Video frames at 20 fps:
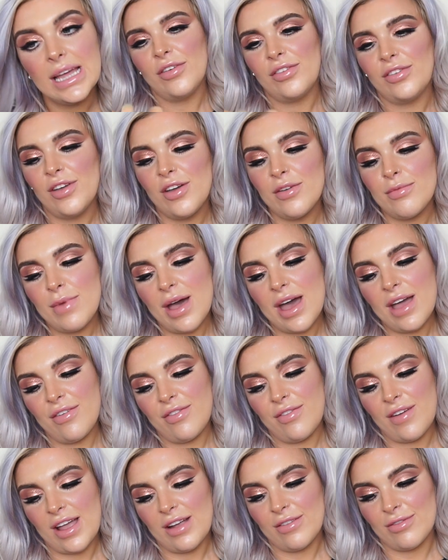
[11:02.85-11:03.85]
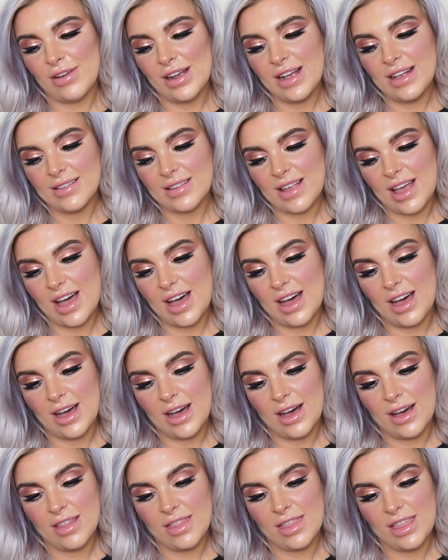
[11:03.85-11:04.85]
A few of my favourites
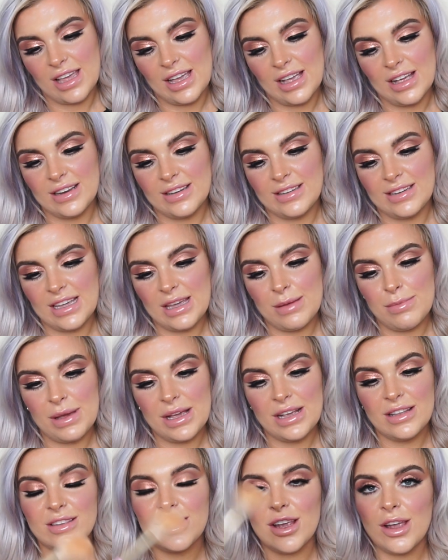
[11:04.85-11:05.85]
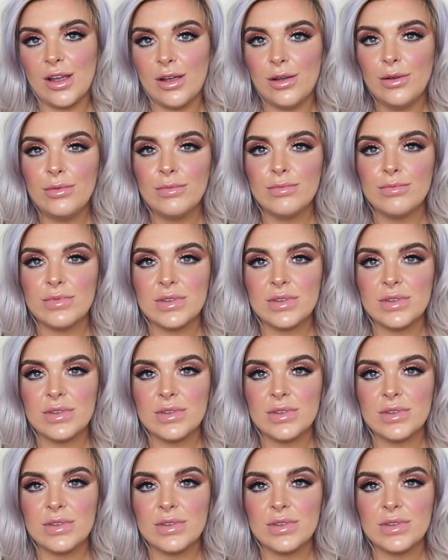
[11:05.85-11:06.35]
are the DB2,